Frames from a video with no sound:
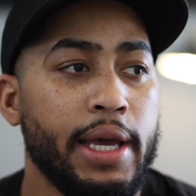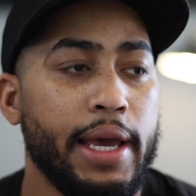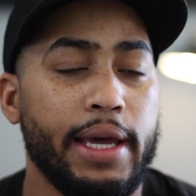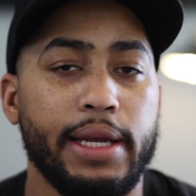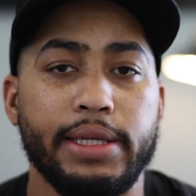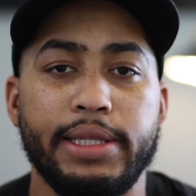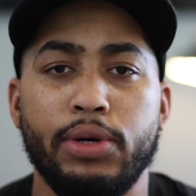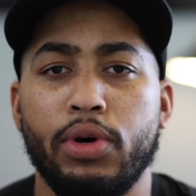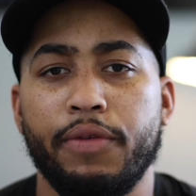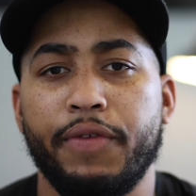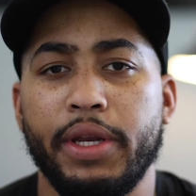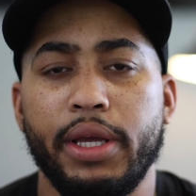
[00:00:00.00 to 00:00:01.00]
and
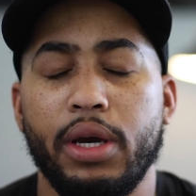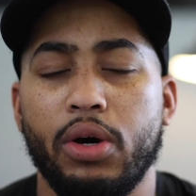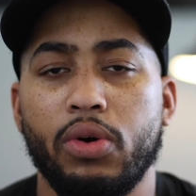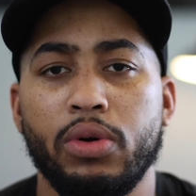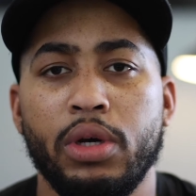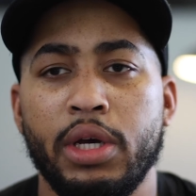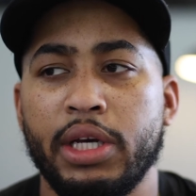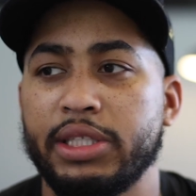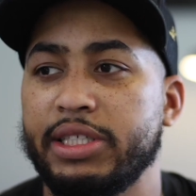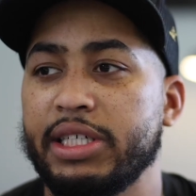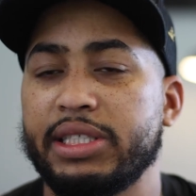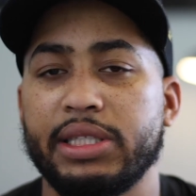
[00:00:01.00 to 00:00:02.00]
doing video,
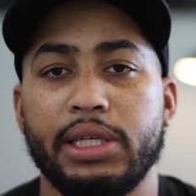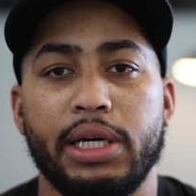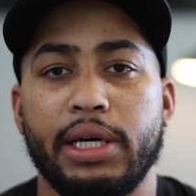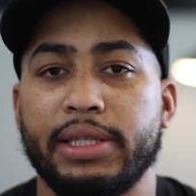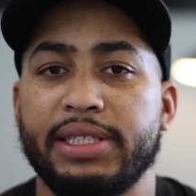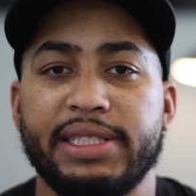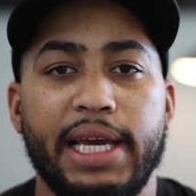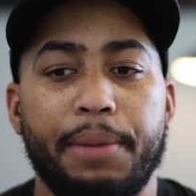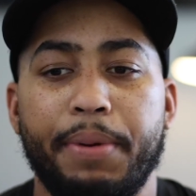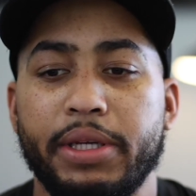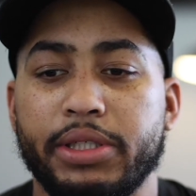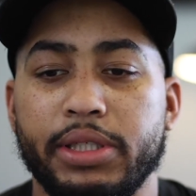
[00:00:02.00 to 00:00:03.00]
just take
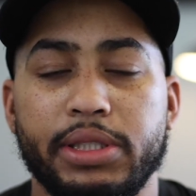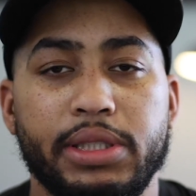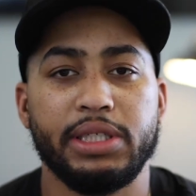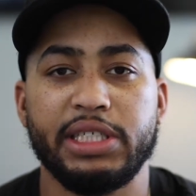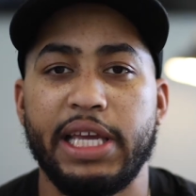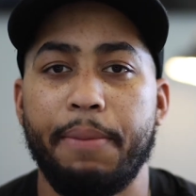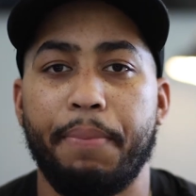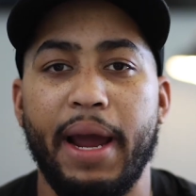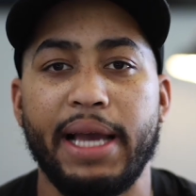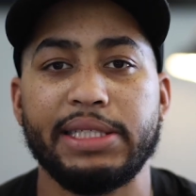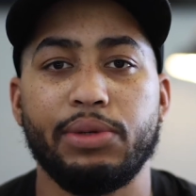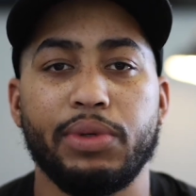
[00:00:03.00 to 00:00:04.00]
pictures. Just keep
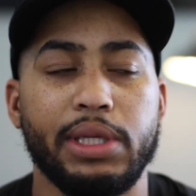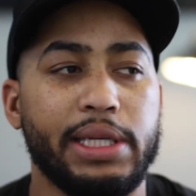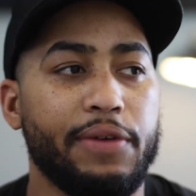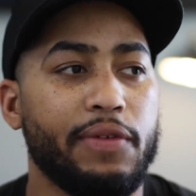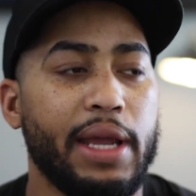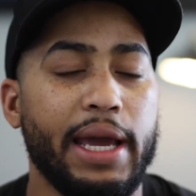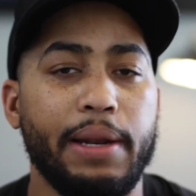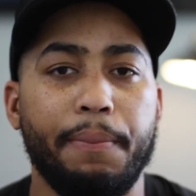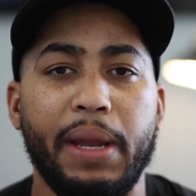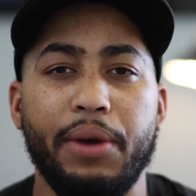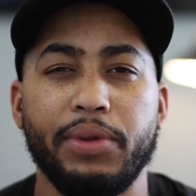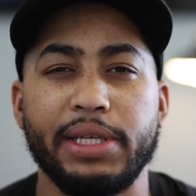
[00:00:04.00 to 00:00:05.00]
practicing with the different lighting,
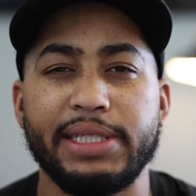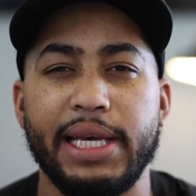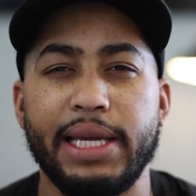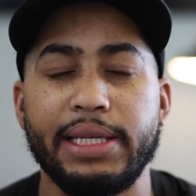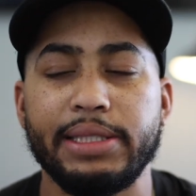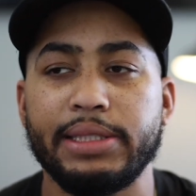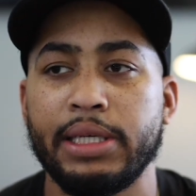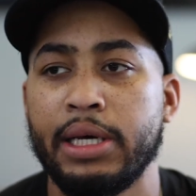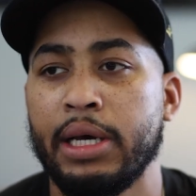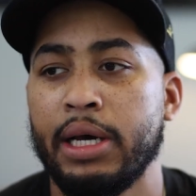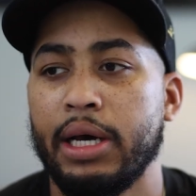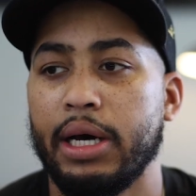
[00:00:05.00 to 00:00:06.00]
play with the settings,
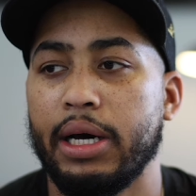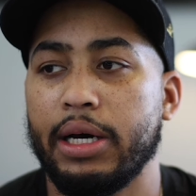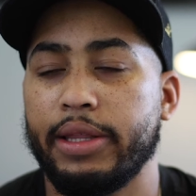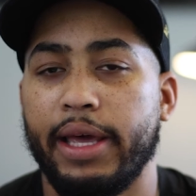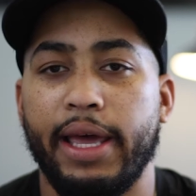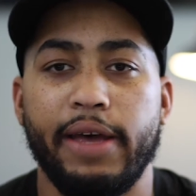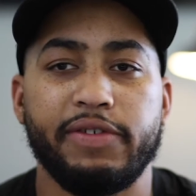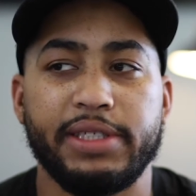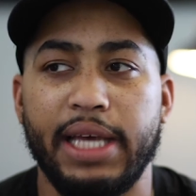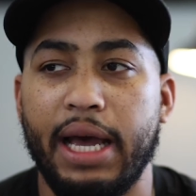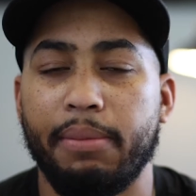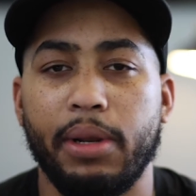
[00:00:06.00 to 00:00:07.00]
the
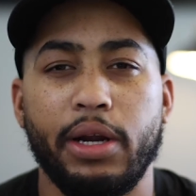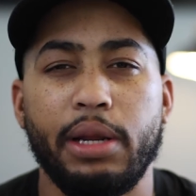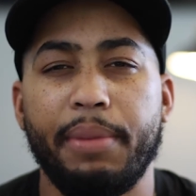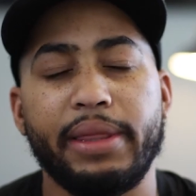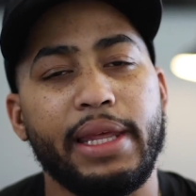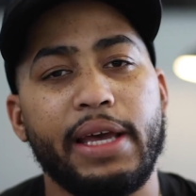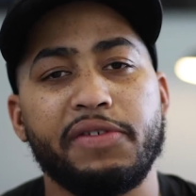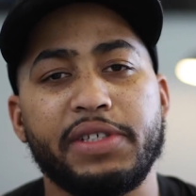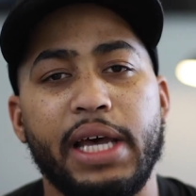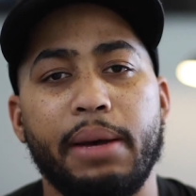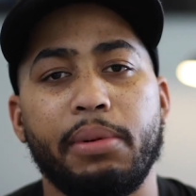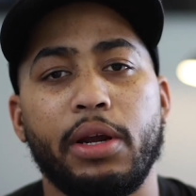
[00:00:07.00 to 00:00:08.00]
f-stop, learn about the
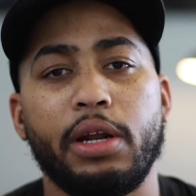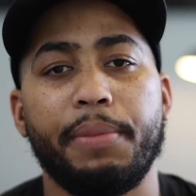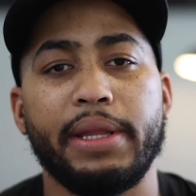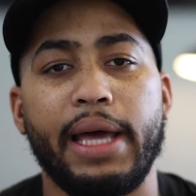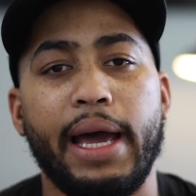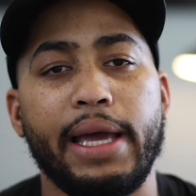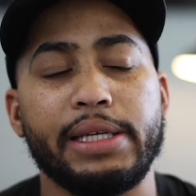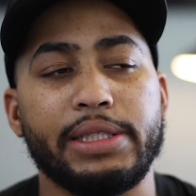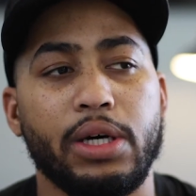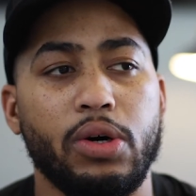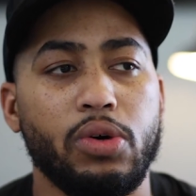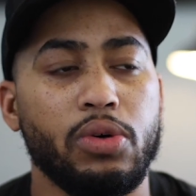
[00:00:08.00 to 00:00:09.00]
f-stop, learn about the
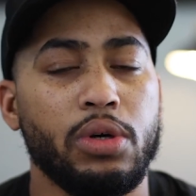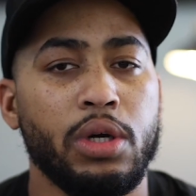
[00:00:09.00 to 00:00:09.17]
ISO,